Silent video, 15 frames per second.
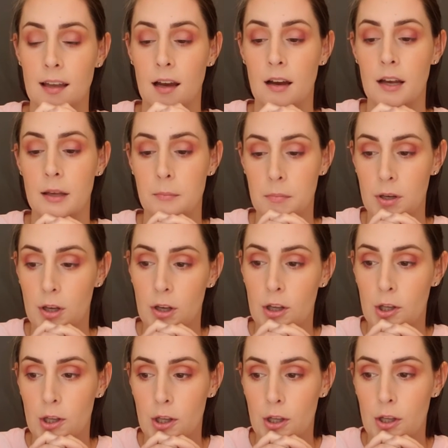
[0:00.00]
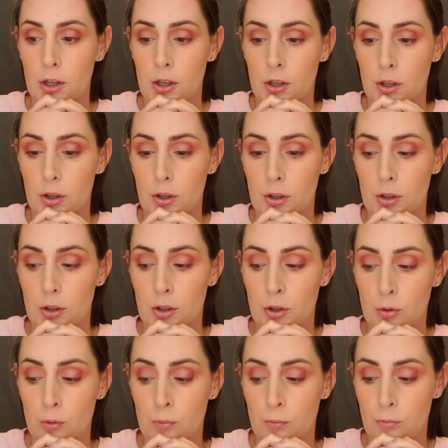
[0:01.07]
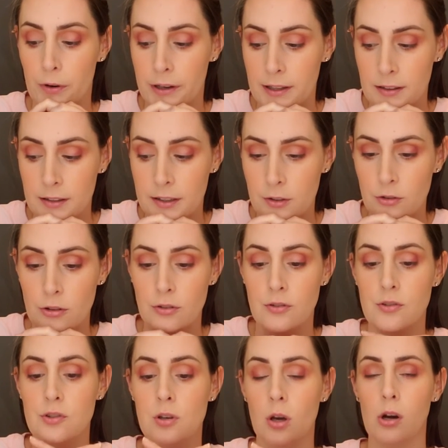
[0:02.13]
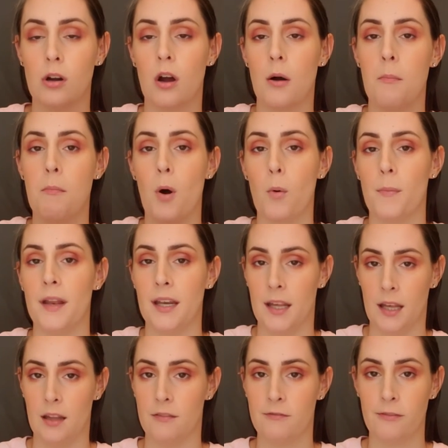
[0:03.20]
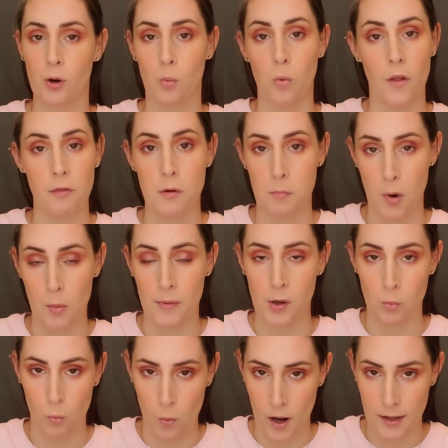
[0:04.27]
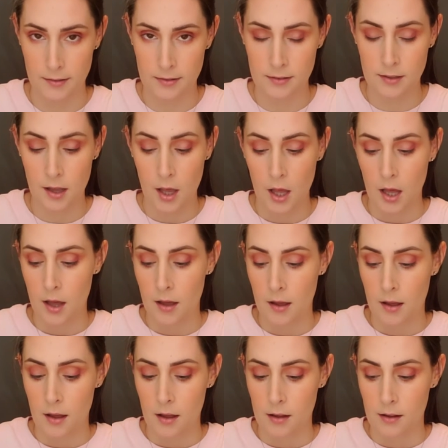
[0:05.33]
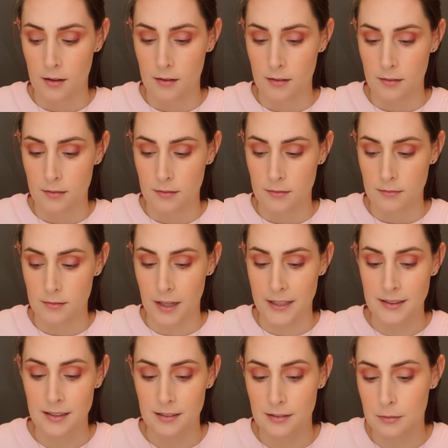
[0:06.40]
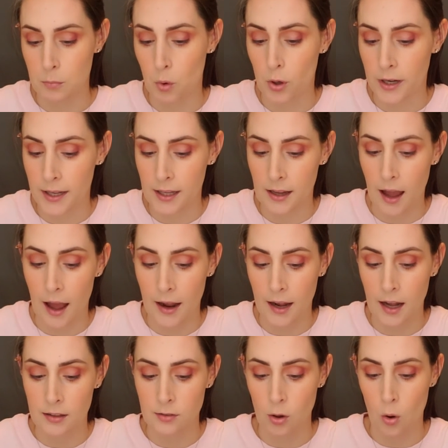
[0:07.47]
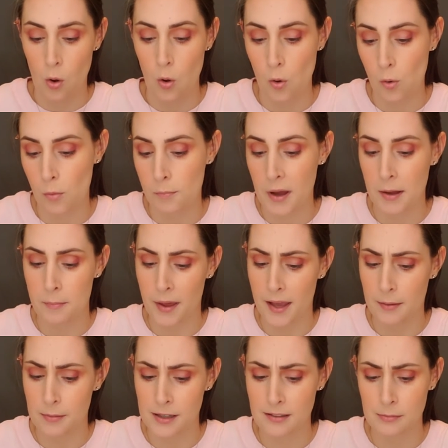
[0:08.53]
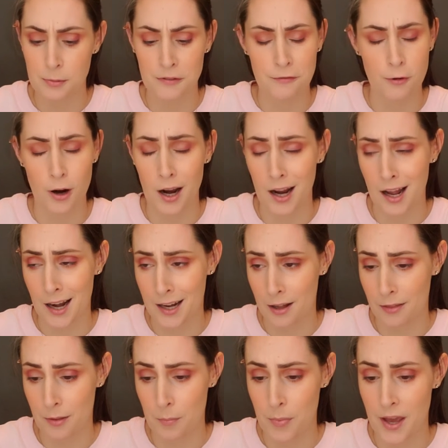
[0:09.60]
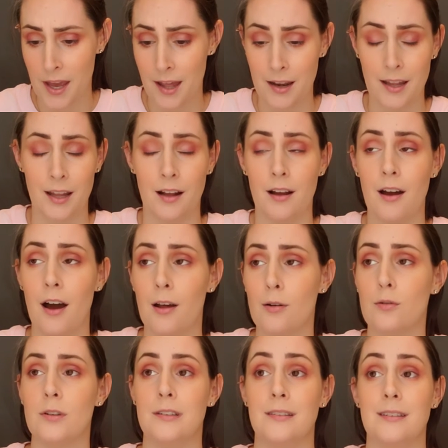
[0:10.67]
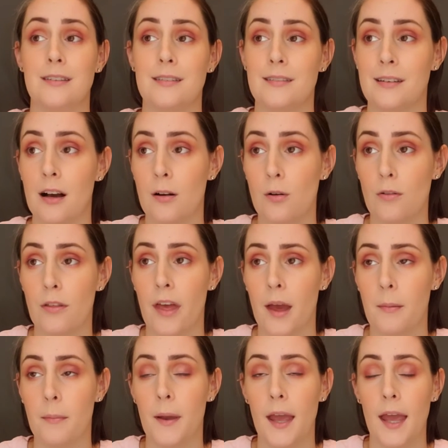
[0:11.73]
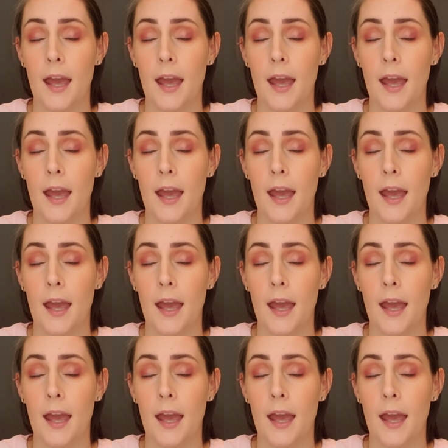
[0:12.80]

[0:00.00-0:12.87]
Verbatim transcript: time you really just took a moment in for what the moment was. Like this morning, I got to hold my babies before I got out of the bed and cuddle and snuggle them.